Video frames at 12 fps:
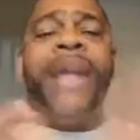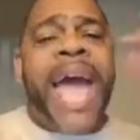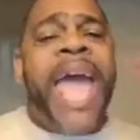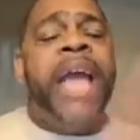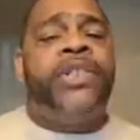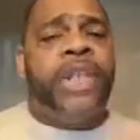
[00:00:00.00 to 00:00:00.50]
an
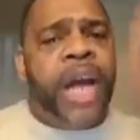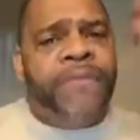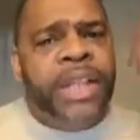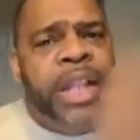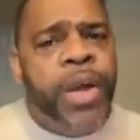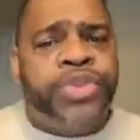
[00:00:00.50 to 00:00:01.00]
agent of
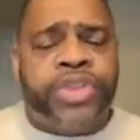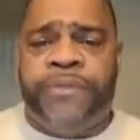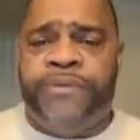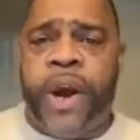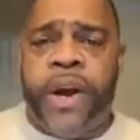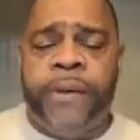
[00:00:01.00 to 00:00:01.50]

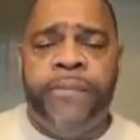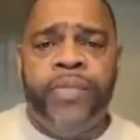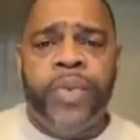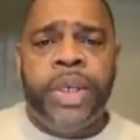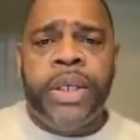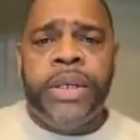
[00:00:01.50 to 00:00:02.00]
Lucifer.
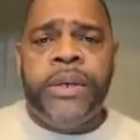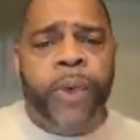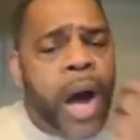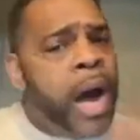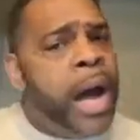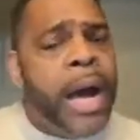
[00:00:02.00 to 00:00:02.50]

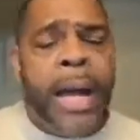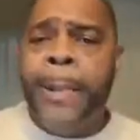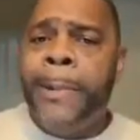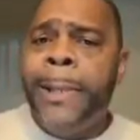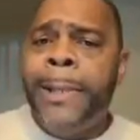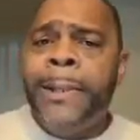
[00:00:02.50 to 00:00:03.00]

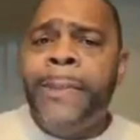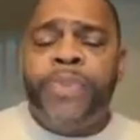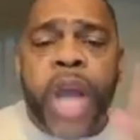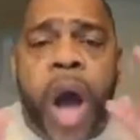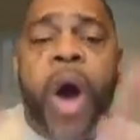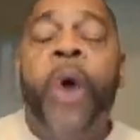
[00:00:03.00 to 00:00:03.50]

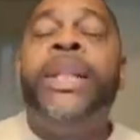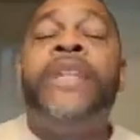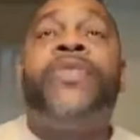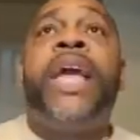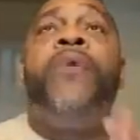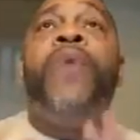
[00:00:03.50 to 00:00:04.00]
the only
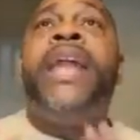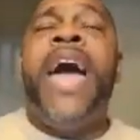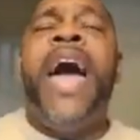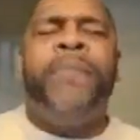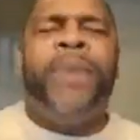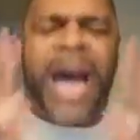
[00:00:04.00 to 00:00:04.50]
thing what
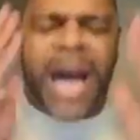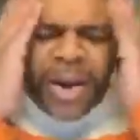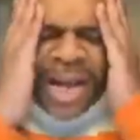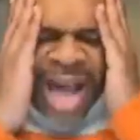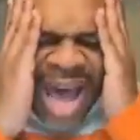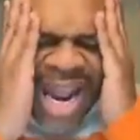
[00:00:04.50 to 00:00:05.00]
happened,
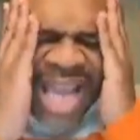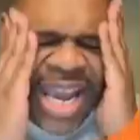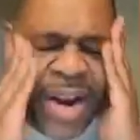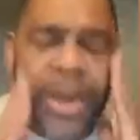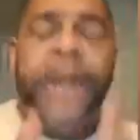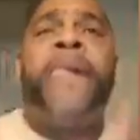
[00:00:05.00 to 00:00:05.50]
oh God, I
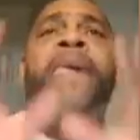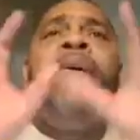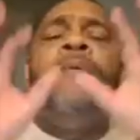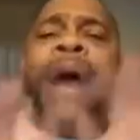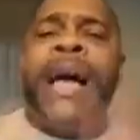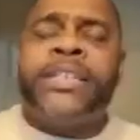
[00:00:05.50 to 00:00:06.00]
hear you.
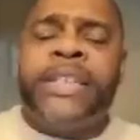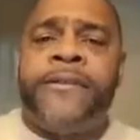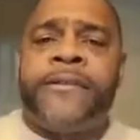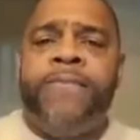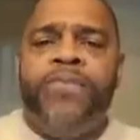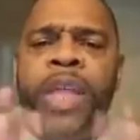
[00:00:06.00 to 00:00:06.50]
Watch
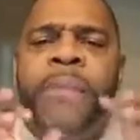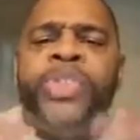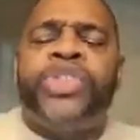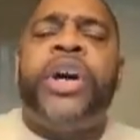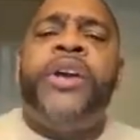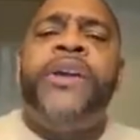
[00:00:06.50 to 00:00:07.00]
this. Let me
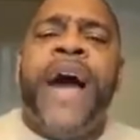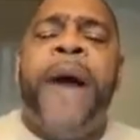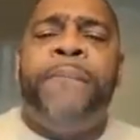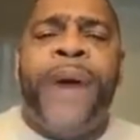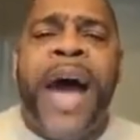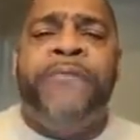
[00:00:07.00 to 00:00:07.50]
show you
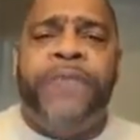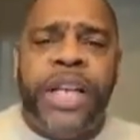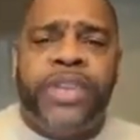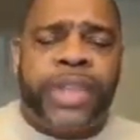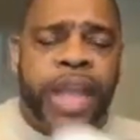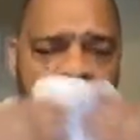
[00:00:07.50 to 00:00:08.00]
how powerful
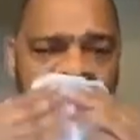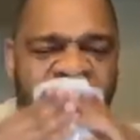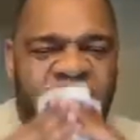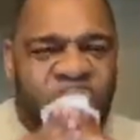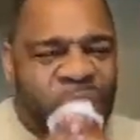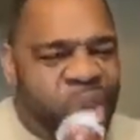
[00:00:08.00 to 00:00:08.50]
this thing was.
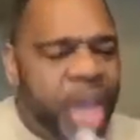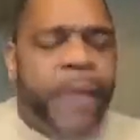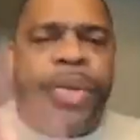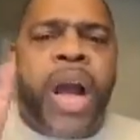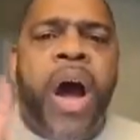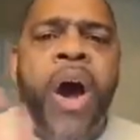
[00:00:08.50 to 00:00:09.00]

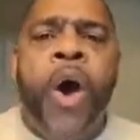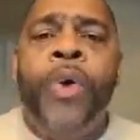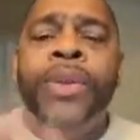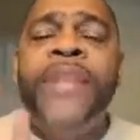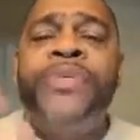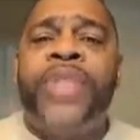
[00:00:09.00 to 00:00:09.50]
The
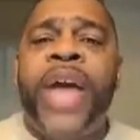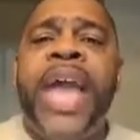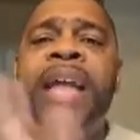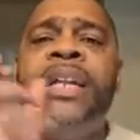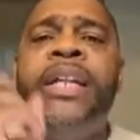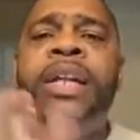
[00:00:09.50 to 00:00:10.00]
only
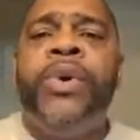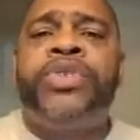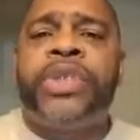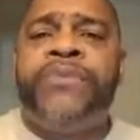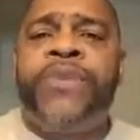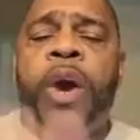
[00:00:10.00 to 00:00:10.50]
thing
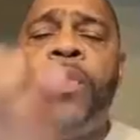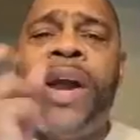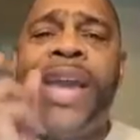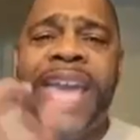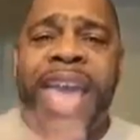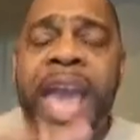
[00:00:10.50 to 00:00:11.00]
Lucifer
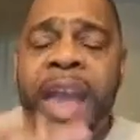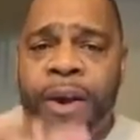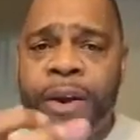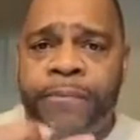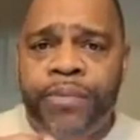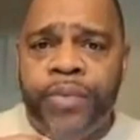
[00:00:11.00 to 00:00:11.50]
would hear,